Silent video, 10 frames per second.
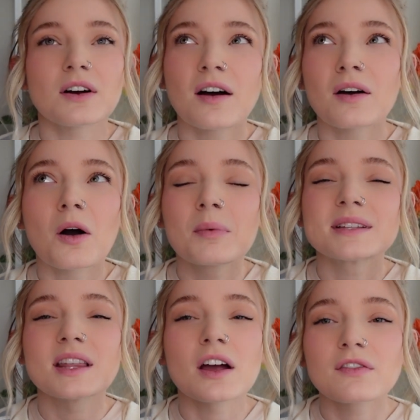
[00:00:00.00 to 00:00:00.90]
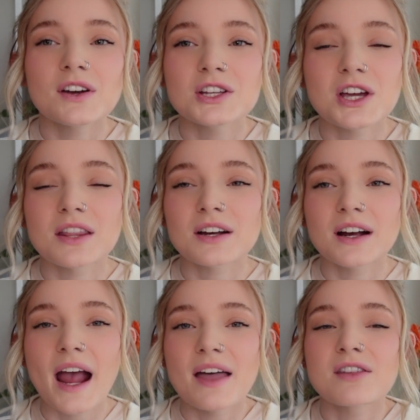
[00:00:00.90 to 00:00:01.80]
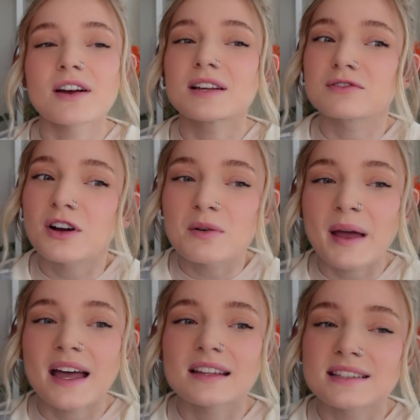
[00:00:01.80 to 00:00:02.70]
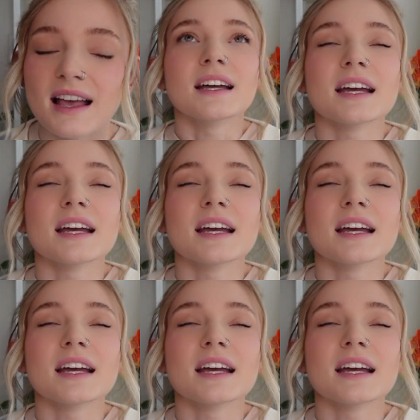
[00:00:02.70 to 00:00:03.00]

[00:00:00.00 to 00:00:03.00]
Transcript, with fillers: are always there for each other and there is romance.